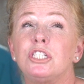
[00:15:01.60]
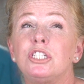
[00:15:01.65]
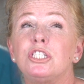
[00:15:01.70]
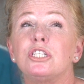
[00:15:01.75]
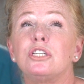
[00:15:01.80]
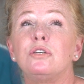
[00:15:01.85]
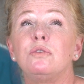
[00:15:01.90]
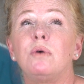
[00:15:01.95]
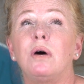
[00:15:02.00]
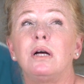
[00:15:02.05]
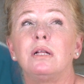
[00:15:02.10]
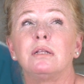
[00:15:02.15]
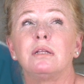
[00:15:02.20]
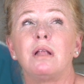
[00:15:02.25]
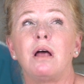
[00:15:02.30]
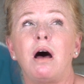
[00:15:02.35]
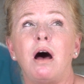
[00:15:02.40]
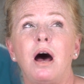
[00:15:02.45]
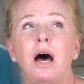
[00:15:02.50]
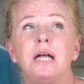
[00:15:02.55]
to do a
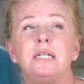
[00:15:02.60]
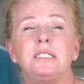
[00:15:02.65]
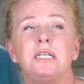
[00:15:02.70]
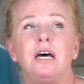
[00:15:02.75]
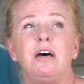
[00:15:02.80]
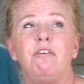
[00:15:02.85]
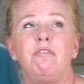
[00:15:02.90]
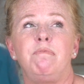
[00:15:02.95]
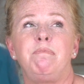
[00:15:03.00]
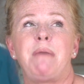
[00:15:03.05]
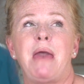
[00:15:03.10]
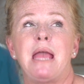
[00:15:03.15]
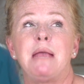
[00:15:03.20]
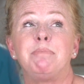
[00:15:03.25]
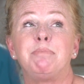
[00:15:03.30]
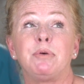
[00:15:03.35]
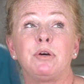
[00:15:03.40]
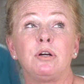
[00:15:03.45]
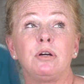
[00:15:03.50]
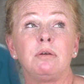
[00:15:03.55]
lot of
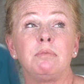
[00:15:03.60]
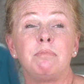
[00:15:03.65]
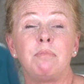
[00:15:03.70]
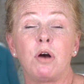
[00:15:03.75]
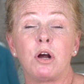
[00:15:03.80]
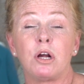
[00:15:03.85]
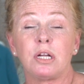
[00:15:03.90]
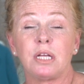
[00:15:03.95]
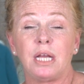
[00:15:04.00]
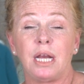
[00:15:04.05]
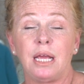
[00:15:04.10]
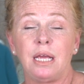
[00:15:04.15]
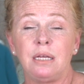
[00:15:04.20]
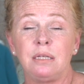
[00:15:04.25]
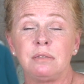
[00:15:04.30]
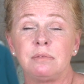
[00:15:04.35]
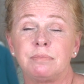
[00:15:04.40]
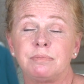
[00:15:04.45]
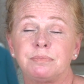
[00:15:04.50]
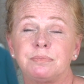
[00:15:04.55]
paper
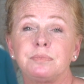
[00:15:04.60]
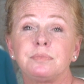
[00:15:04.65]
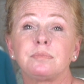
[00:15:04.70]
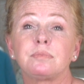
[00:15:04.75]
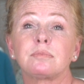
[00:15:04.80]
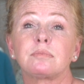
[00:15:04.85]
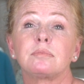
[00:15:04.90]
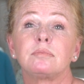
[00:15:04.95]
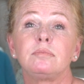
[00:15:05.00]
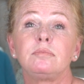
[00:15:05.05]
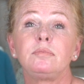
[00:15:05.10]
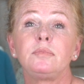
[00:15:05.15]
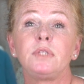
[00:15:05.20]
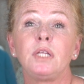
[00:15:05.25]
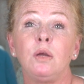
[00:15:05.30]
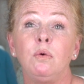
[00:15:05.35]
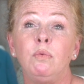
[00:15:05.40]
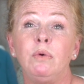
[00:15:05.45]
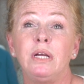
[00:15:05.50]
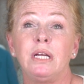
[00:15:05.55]
marketing
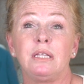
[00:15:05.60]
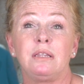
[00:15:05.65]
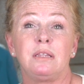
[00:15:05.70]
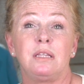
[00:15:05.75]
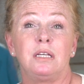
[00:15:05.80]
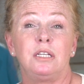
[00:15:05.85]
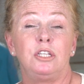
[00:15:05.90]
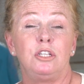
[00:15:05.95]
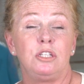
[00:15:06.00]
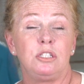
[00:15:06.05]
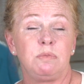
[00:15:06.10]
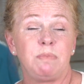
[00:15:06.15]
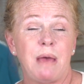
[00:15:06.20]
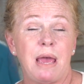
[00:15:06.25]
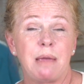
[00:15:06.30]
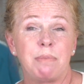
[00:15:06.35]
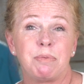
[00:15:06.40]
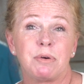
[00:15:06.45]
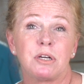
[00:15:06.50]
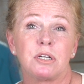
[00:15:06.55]
with the
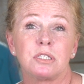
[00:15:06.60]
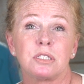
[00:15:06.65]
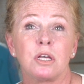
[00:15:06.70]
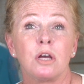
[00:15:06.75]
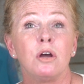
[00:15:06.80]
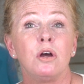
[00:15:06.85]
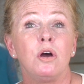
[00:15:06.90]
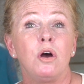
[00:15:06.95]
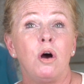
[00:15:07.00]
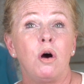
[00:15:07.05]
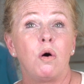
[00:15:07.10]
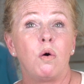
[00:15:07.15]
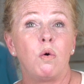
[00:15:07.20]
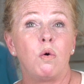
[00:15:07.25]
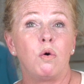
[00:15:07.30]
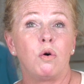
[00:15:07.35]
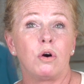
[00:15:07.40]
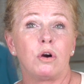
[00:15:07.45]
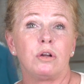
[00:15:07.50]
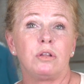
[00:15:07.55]
newspapers
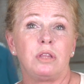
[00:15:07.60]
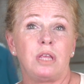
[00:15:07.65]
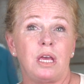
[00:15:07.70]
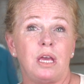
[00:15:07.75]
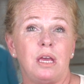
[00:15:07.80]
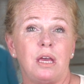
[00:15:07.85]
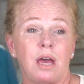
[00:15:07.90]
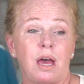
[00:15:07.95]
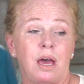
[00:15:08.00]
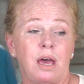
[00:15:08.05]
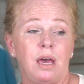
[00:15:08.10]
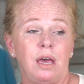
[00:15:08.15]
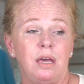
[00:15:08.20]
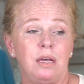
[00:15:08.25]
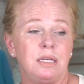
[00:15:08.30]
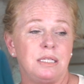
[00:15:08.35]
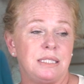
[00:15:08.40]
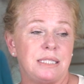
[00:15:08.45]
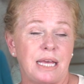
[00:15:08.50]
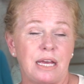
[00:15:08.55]
or
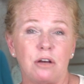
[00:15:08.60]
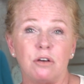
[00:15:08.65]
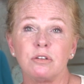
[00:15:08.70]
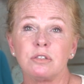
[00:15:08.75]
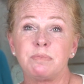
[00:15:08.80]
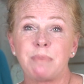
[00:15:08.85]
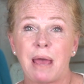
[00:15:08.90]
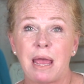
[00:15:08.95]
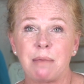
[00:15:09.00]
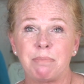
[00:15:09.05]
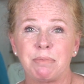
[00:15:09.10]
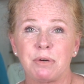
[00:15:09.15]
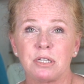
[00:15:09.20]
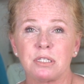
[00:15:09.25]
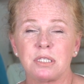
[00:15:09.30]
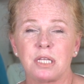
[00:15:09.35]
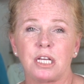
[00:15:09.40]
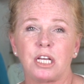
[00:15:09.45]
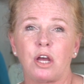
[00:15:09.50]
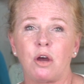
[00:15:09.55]
the sales
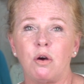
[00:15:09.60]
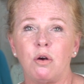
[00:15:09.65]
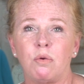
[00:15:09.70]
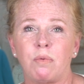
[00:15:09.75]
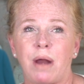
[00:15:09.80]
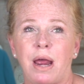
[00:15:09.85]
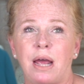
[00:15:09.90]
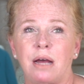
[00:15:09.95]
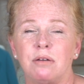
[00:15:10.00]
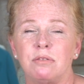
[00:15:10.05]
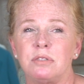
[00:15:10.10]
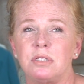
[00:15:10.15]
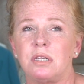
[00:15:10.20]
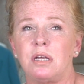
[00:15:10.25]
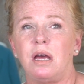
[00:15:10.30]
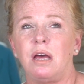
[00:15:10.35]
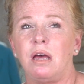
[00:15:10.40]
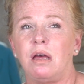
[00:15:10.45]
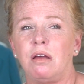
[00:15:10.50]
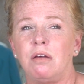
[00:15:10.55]
papers that go around.
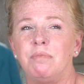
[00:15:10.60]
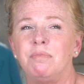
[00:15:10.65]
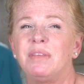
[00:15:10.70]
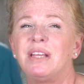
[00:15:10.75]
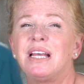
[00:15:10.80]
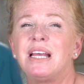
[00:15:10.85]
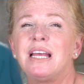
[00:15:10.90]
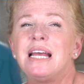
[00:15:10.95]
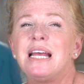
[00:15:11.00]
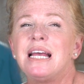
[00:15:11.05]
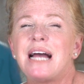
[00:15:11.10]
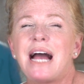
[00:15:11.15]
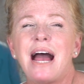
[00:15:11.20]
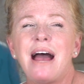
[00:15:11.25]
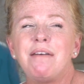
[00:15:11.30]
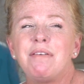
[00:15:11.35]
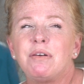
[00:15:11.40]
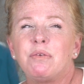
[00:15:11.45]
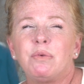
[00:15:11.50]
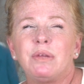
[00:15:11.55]
I
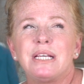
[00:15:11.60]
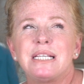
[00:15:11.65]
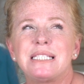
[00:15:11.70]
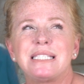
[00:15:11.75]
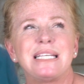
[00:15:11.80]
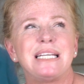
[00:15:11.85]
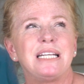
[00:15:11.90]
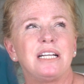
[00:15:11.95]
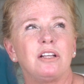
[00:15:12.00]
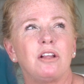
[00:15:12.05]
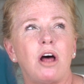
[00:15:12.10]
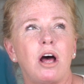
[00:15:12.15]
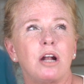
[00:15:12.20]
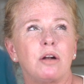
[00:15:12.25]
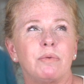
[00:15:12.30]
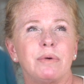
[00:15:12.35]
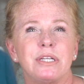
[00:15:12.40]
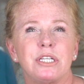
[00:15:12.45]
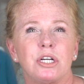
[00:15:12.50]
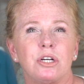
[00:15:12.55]
haven't really seen a lot
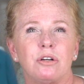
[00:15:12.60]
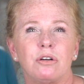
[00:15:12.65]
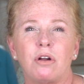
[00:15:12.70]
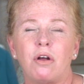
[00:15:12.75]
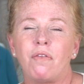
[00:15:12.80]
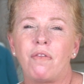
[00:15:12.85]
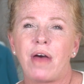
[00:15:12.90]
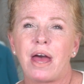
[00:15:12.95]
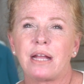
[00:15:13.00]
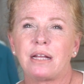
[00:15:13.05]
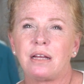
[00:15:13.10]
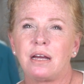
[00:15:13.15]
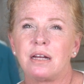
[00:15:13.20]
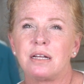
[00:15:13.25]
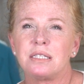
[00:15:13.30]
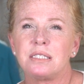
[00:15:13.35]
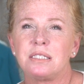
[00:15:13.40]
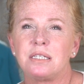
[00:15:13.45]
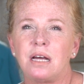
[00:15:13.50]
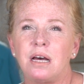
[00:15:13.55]
of return on that kind
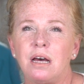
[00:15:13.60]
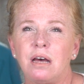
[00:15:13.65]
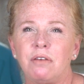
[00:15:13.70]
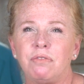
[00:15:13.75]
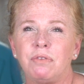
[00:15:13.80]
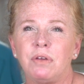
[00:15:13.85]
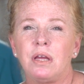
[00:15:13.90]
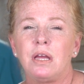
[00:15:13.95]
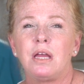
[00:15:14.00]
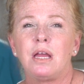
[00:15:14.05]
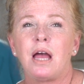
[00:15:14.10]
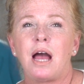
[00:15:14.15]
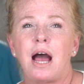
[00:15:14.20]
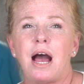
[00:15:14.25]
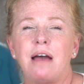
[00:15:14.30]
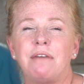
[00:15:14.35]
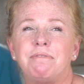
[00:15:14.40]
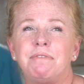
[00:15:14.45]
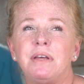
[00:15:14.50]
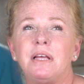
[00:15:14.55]
of stuff.
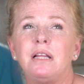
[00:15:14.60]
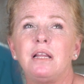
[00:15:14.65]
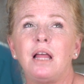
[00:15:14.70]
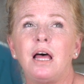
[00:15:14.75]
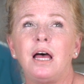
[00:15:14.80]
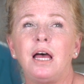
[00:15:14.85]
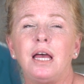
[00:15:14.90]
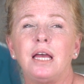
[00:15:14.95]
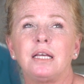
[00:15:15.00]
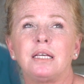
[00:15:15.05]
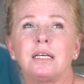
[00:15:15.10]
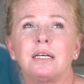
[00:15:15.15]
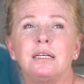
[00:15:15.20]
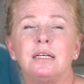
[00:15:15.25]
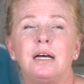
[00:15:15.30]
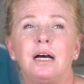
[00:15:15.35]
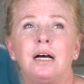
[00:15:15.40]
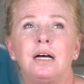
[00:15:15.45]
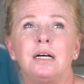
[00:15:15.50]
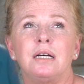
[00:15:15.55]
I feel like
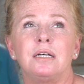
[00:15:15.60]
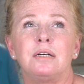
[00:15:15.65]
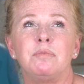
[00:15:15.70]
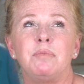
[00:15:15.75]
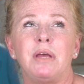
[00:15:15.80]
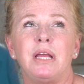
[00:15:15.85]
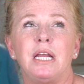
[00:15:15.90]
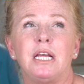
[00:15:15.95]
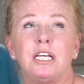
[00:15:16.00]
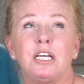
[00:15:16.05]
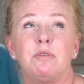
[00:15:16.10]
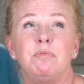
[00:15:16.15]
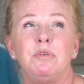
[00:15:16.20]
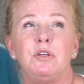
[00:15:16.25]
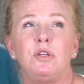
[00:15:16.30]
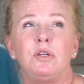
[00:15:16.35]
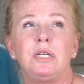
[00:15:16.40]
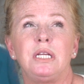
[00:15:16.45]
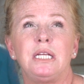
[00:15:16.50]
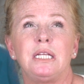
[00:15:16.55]
in a
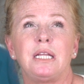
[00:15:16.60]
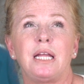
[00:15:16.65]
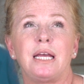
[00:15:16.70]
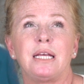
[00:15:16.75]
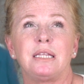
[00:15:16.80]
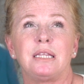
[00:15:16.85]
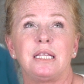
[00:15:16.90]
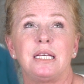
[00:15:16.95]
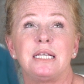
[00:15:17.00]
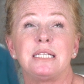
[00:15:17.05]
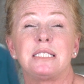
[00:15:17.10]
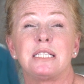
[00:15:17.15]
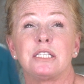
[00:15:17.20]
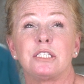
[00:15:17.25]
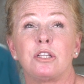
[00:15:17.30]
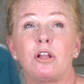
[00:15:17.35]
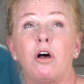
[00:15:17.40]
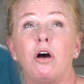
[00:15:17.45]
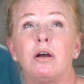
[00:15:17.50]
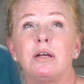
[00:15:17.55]
community like this,
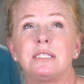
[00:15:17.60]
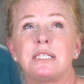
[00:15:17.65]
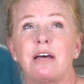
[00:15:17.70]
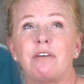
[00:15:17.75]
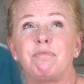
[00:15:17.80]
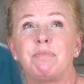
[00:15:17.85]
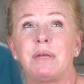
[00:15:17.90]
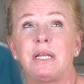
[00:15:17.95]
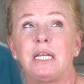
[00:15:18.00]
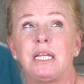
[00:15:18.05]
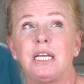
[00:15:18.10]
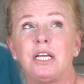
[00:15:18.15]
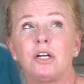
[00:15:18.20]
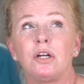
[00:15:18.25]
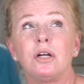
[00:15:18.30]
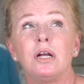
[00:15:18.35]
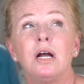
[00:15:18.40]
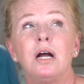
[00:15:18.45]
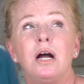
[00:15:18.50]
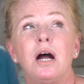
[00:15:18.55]
as long as I've been
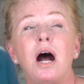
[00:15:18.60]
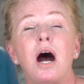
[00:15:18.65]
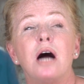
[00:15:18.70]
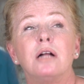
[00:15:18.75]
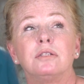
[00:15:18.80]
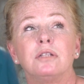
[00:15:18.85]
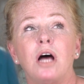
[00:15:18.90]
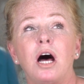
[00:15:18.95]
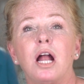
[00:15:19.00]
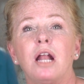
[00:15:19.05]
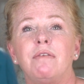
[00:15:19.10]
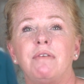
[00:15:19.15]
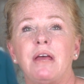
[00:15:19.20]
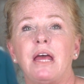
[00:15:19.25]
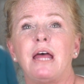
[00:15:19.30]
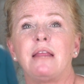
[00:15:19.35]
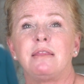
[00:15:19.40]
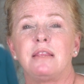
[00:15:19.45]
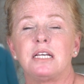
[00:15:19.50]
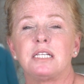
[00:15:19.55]
here, a lot of it
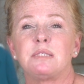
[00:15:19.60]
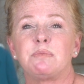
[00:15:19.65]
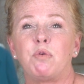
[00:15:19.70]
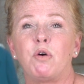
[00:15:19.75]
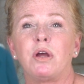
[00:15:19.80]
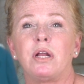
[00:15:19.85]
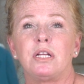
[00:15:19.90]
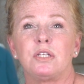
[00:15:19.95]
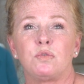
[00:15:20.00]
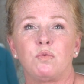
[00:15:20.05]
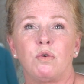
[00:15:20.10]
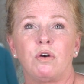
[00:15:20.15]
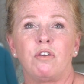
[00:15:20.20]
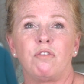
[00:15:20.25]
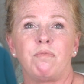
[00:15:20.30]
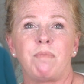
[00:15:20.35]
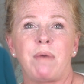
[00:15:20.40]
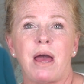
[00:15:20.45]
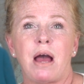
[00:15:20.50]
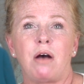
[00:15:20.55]
at this point is word
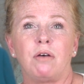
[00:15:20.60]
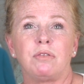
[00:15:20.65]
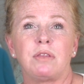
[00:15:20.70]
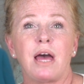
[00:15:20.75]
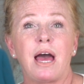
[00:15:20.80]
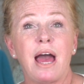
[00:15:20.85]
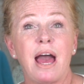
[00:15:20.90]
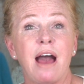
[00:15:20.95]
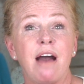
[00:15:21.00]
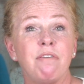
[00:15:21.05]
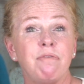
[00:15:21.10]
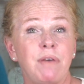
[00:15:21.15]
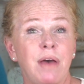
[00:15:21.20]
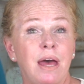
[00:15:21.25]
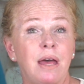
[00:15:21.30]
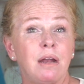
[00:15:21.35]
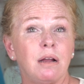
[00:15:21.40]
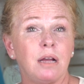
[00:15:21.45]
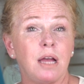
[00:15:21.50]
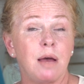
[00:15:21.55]
of mouth. I have
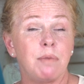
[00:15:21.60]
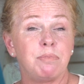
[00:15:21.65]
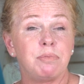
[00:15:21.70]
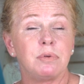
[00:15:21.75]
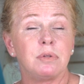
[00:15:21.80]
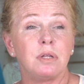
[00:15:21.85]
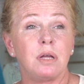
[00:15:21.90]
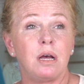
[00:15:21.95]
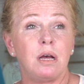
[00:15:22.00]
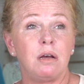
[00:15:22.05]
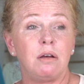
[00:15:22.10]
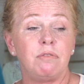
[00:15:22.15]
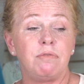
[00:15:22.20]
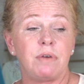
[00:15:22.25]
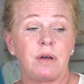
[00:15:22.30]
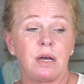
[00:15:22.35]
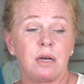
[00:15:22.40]
had a couple of